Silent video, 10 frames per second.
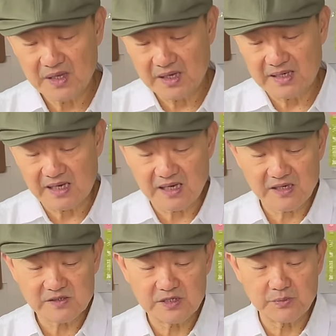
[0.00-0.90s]
and I
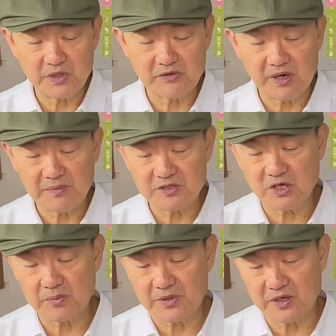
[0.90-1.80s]
asked him to put a rubber
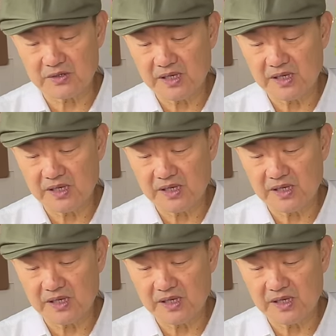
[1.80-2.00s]
toppy on.